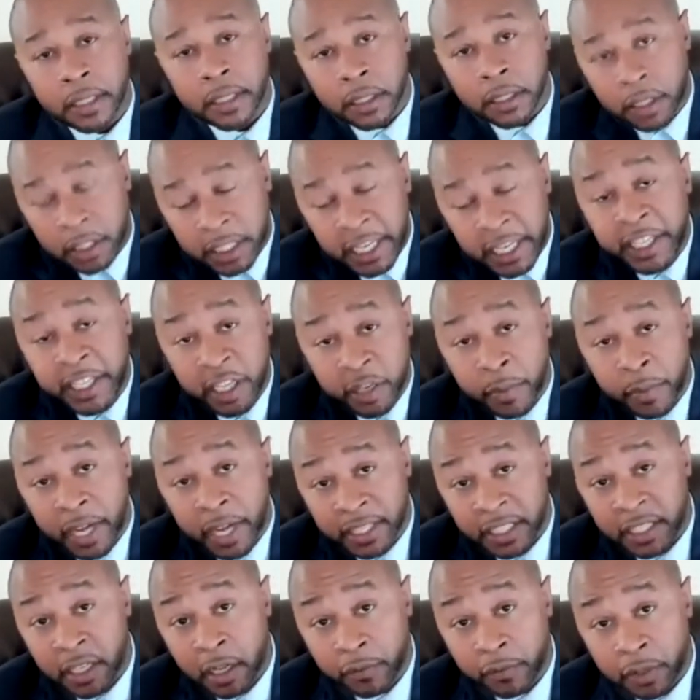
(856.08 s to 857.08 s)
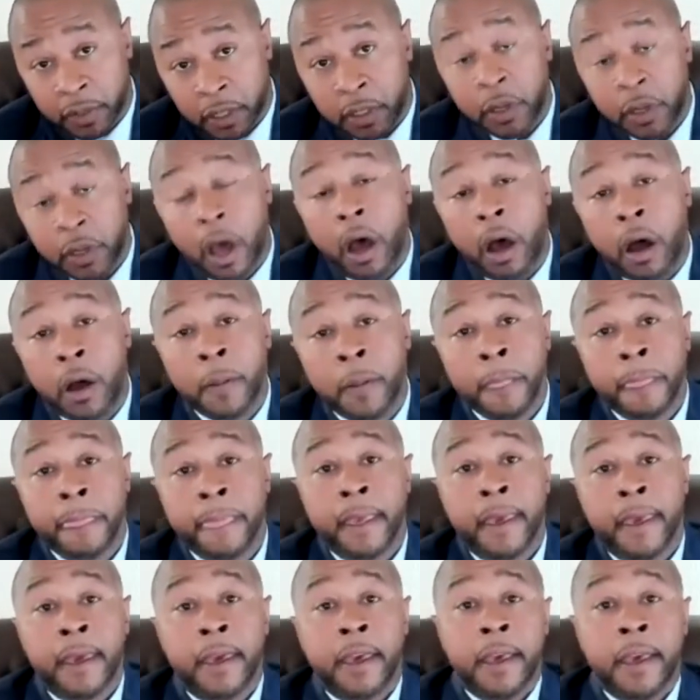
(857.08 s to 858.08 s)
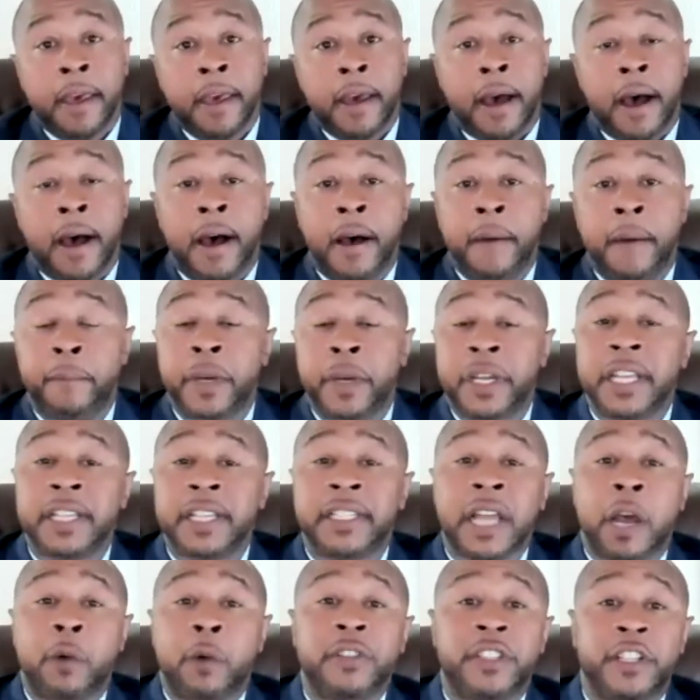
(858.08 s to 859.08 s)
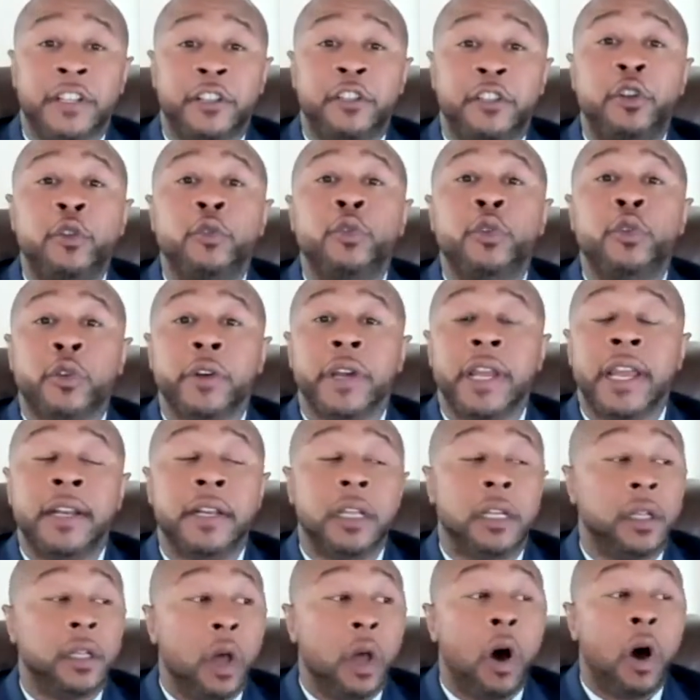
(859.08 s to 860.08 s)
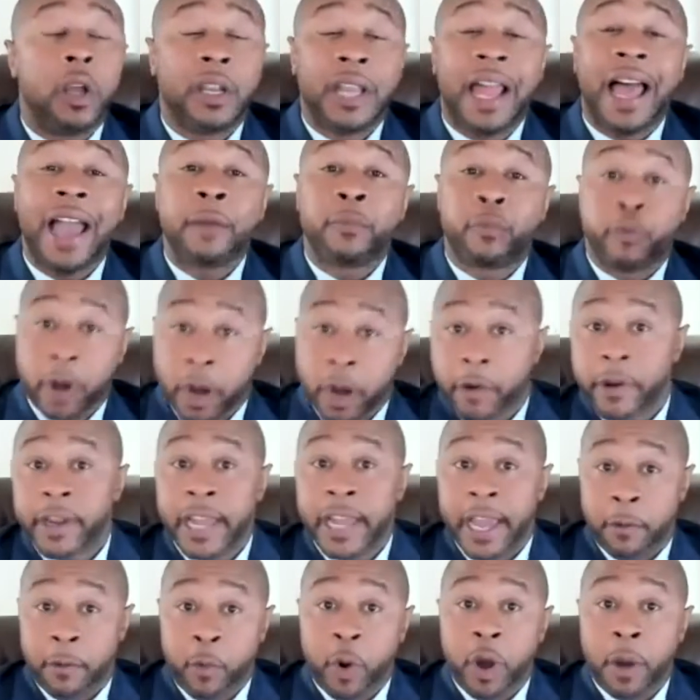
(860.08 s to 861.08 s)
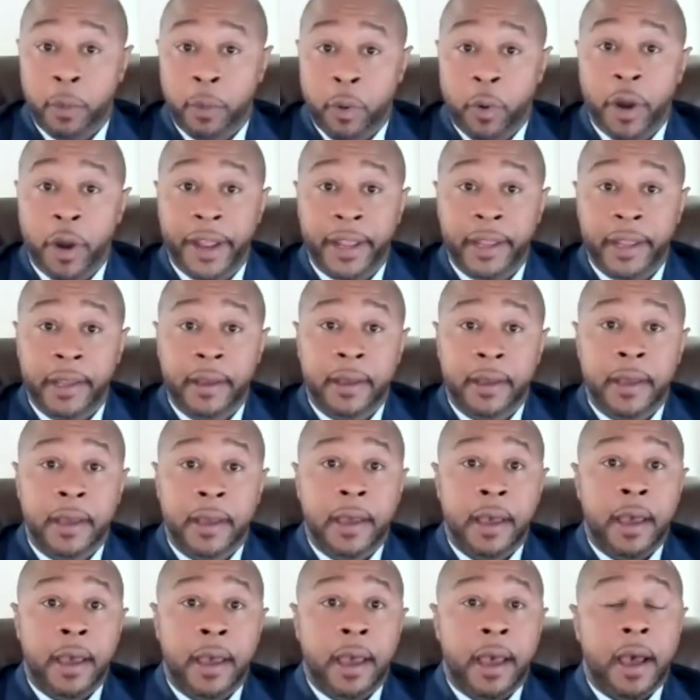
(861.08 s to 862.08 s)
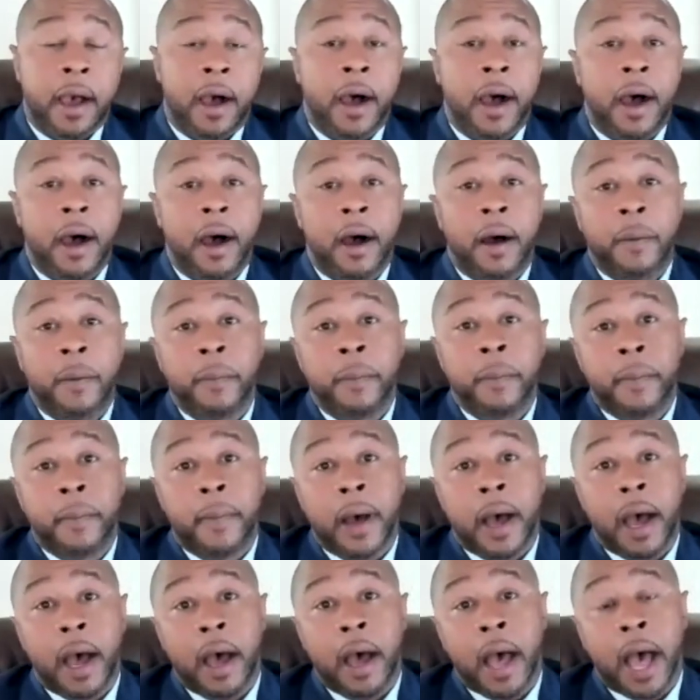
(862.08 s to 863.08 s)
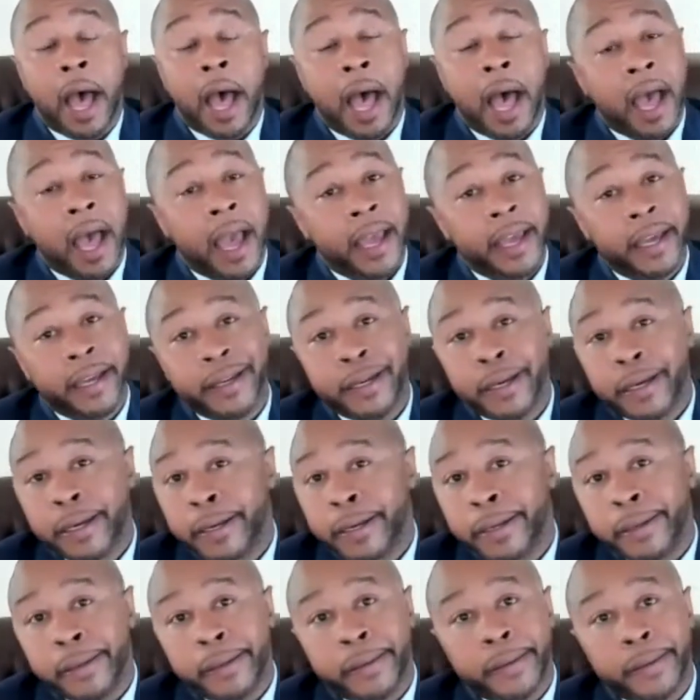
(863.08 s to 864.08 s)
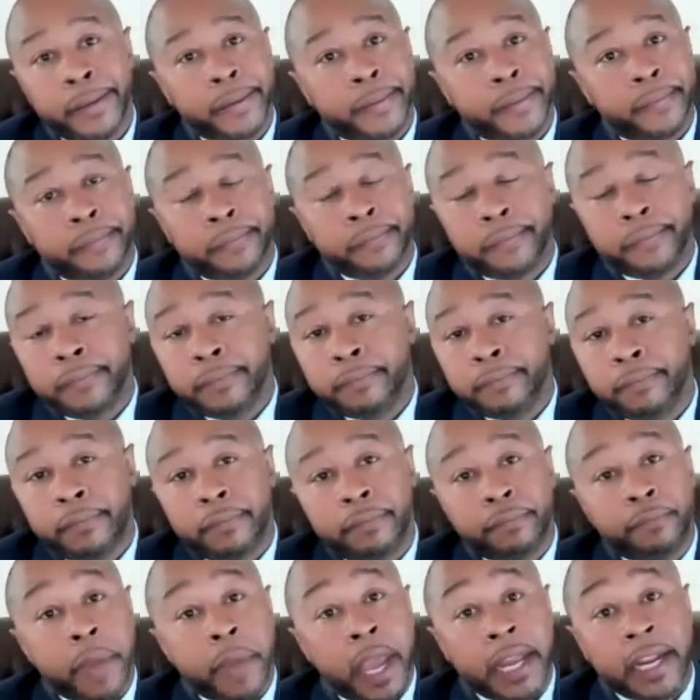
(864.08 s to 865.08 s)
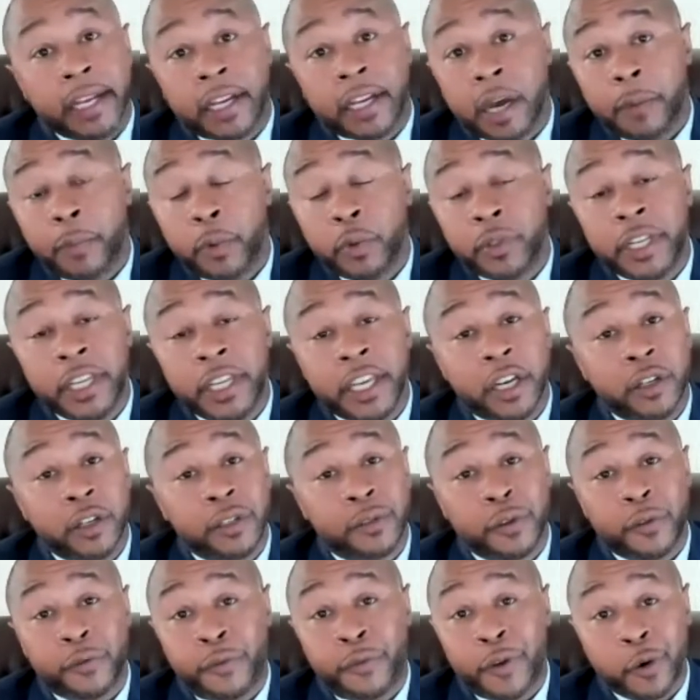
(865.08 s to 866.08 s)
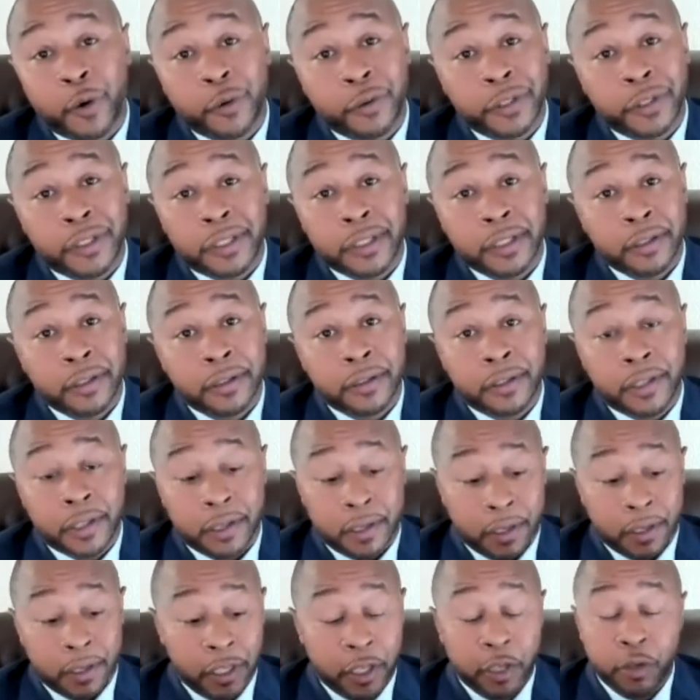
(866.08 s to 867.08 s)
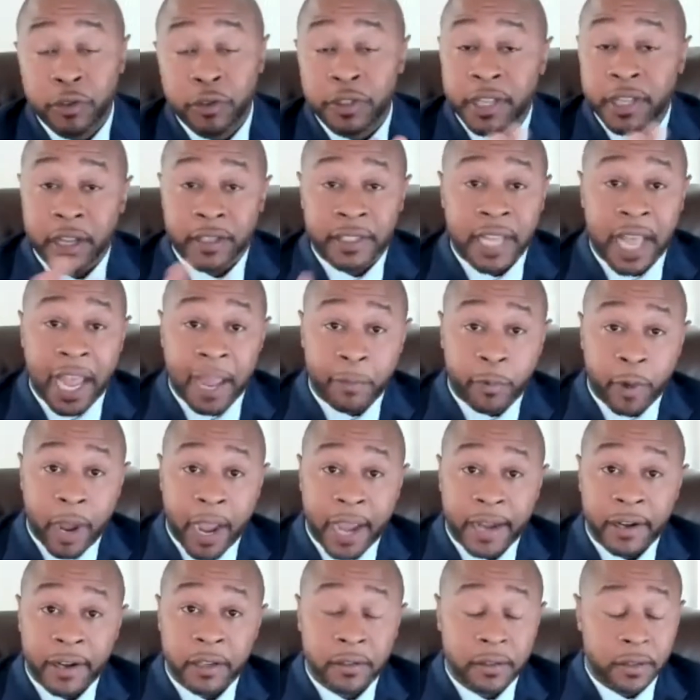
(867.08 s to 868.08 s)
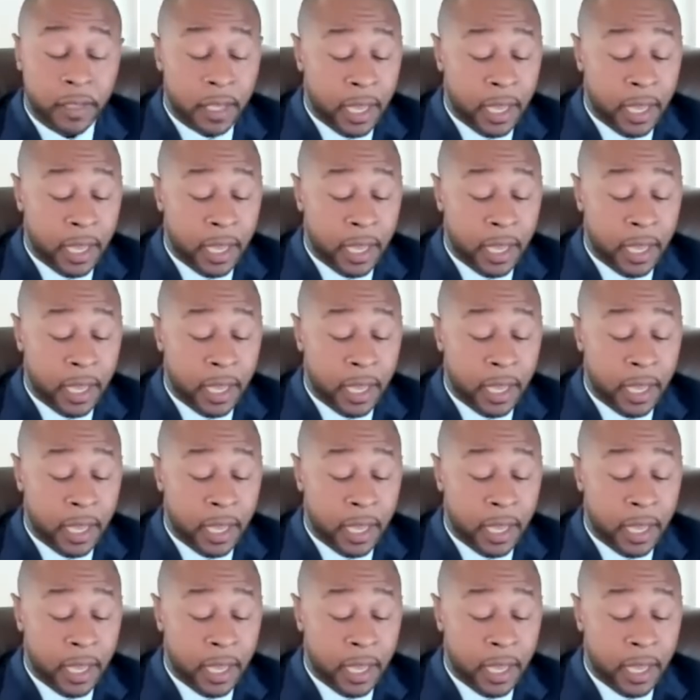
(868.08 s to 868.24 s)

teaching myself the law, because I was a tutor in the law library at one point. I made a couple deals with folks to use their typewriters,